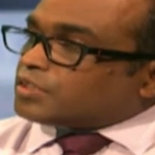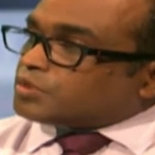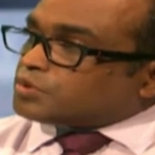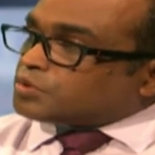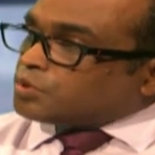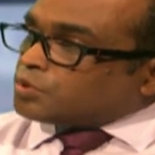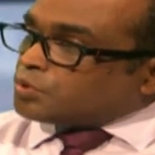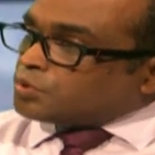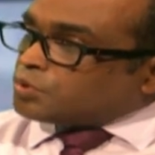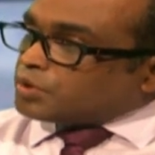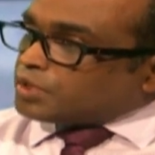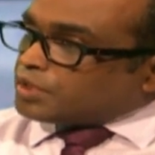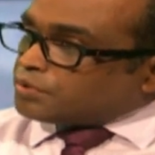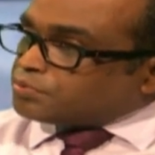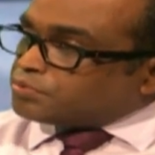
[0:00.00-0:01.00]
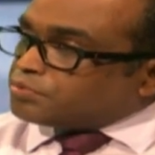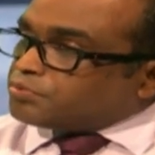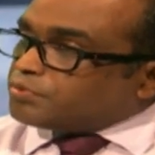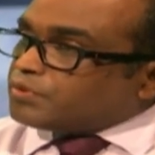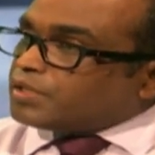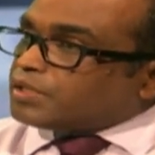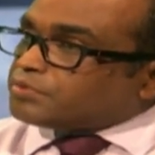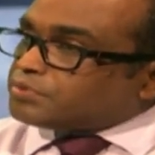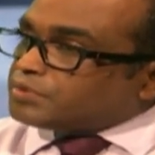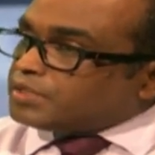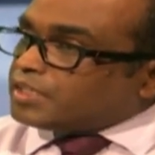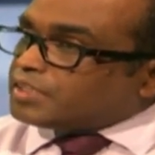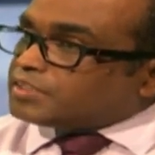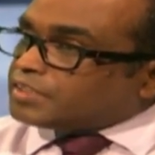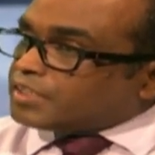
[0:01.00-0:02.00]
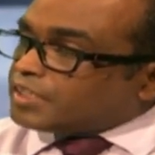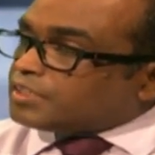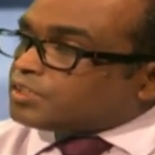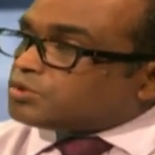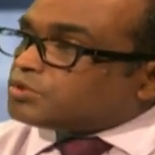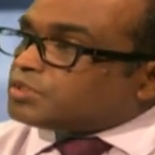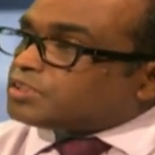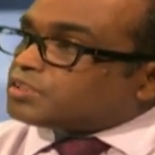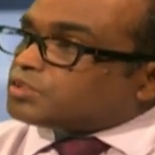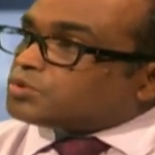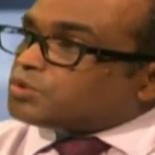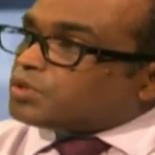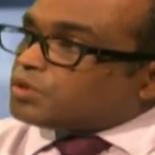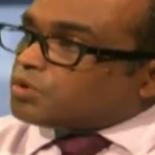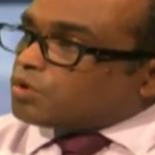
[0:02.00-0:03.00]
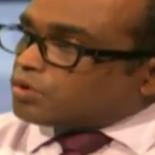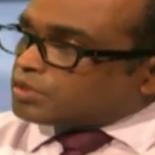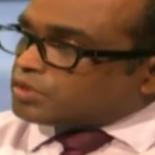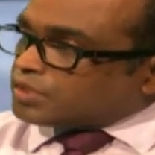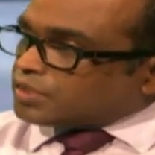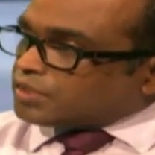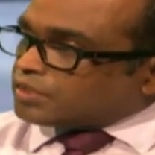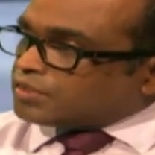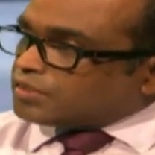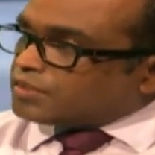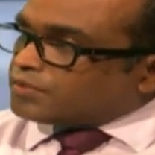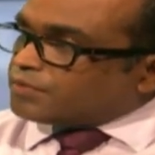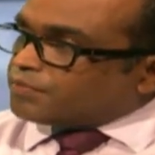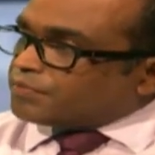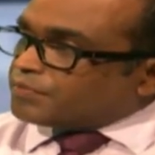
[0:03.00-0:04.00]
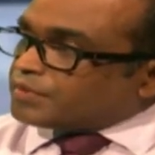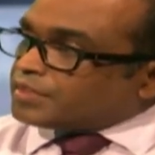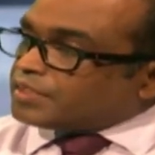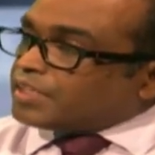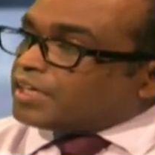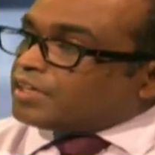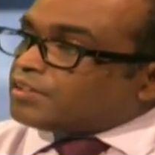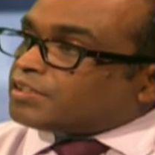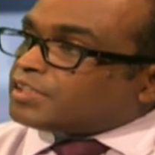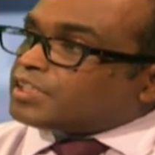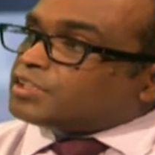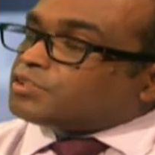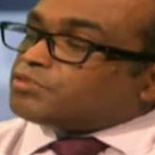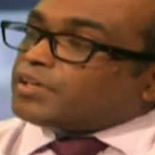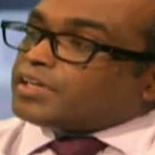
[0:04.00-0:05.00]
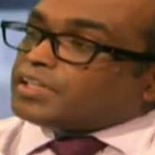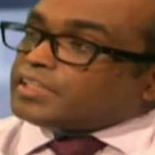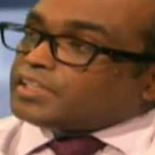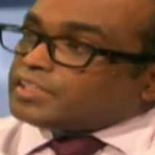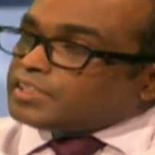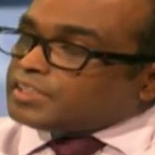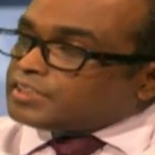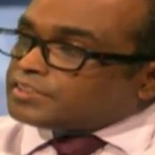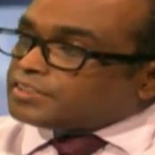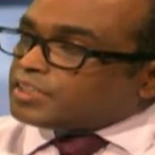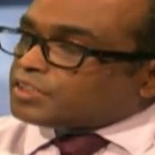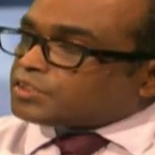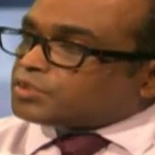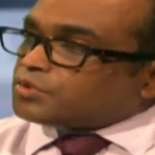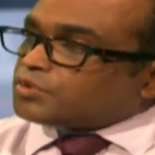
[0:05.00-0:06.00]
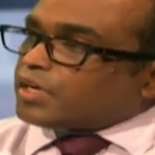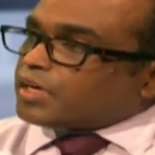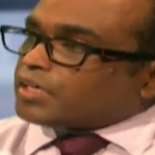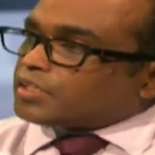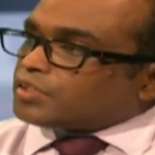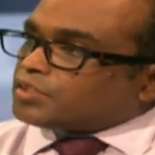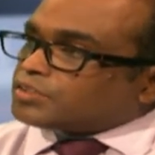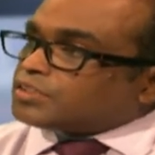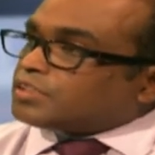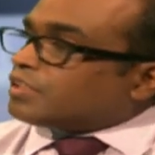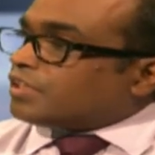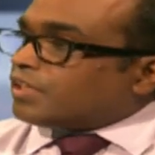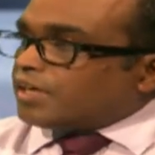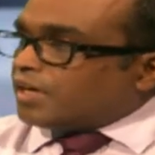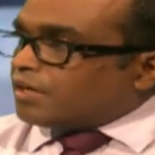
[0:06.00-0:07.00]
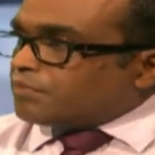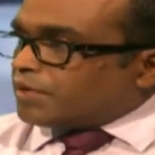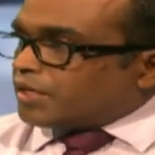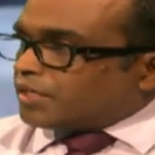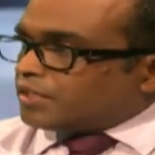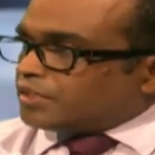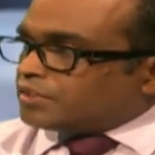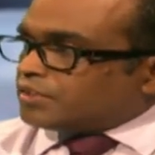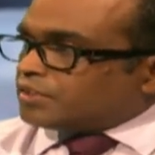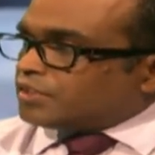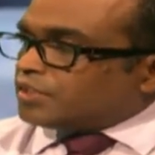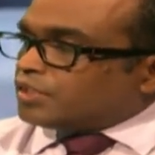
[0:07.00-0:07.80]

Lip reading: So if they say to a doctor, then it's very easy as to diagnose and manage.